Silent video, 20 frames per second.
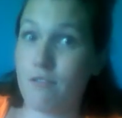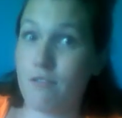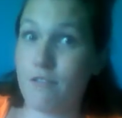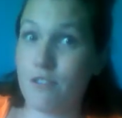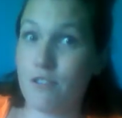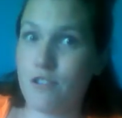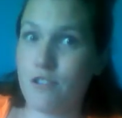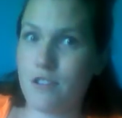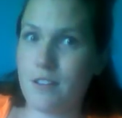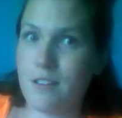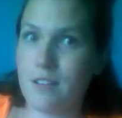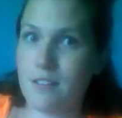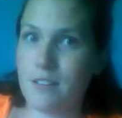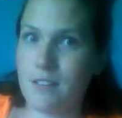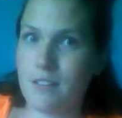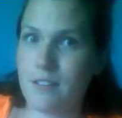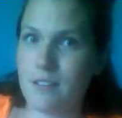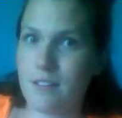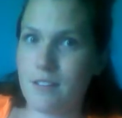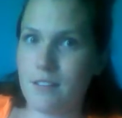
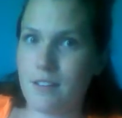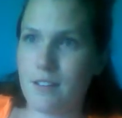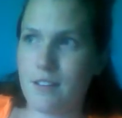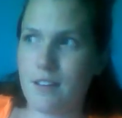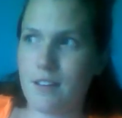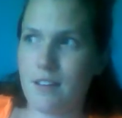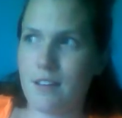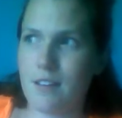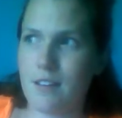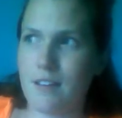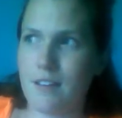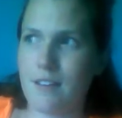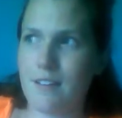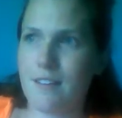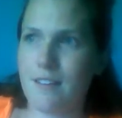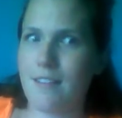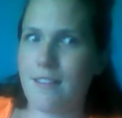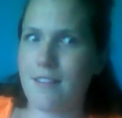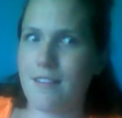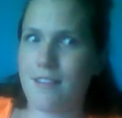versions,
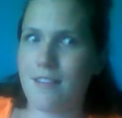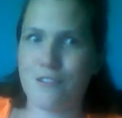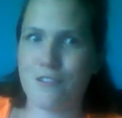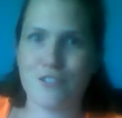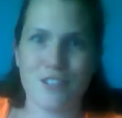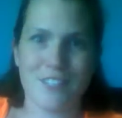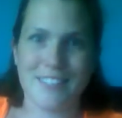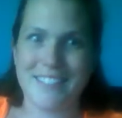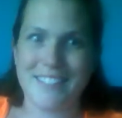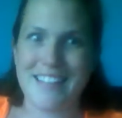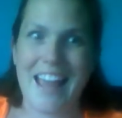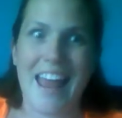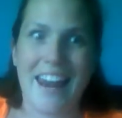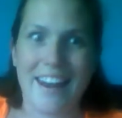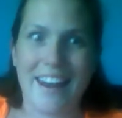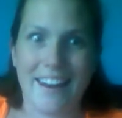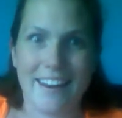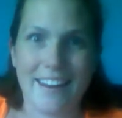they're just dead.